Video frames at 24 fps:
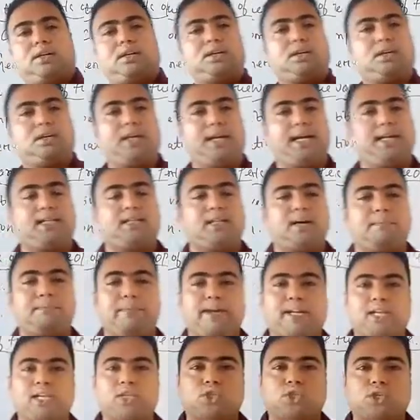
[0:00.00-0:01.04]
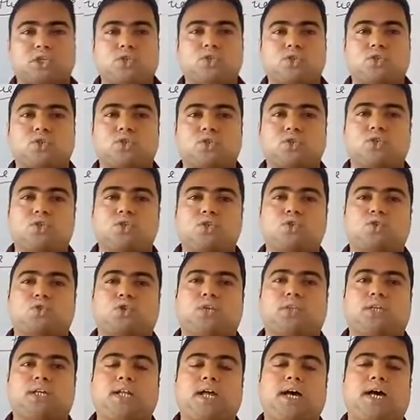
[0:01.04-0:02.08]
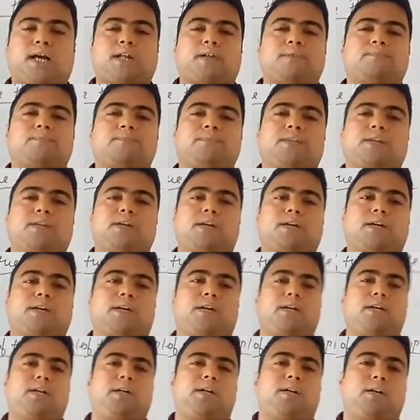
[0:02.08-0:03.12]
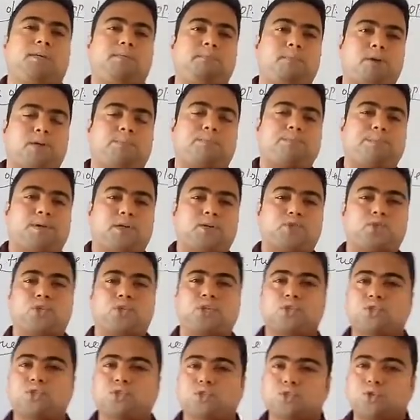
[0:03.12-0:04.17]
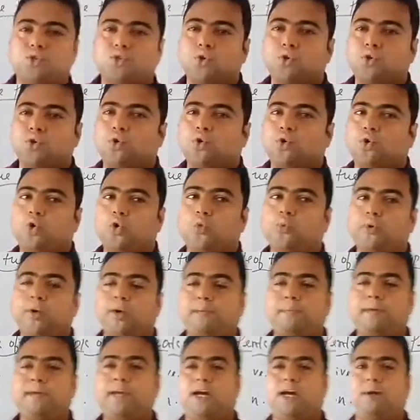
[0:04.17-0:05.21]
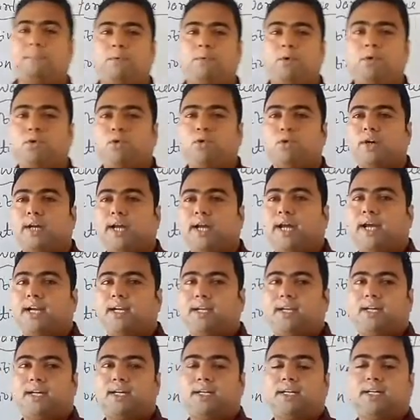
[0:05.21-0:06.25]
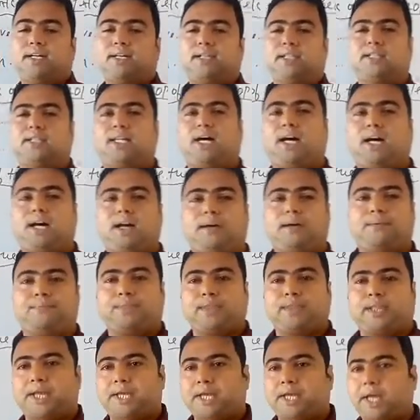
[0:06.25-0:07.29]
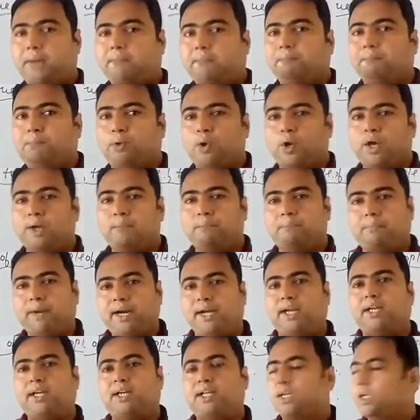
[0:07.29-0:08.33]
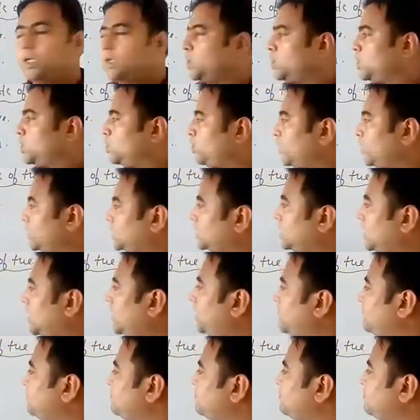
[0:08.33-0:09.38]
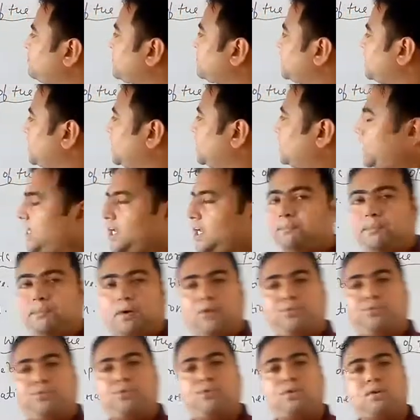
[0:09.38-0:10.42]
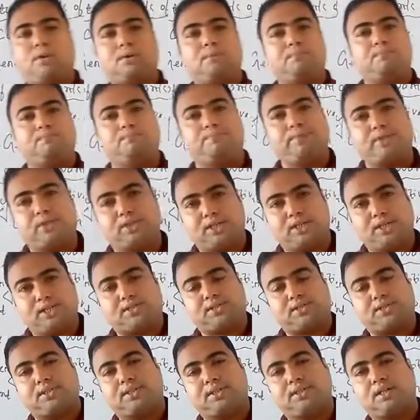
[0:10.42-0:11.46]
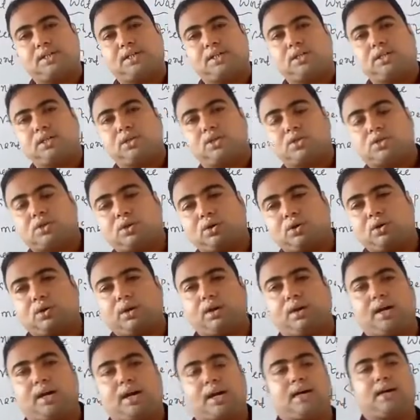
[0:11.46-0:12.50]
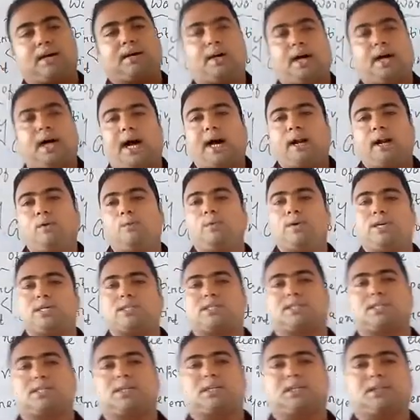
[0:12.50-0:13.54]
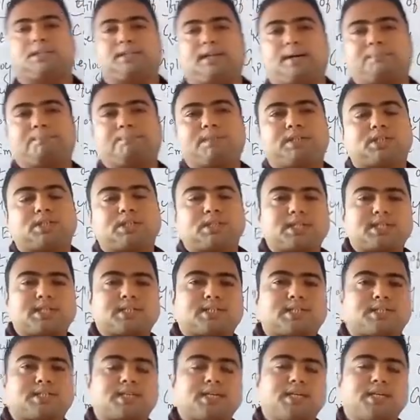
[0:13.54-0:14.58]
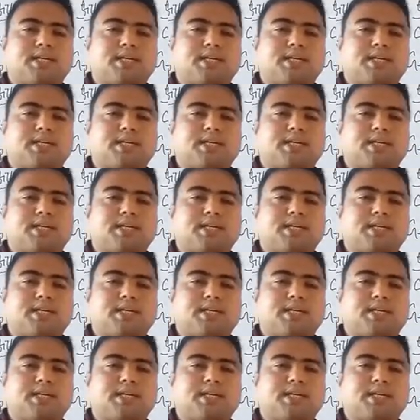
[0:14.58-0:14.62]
like the managers. So there are number of persons who will be able to get the employment with the help of business. So always the business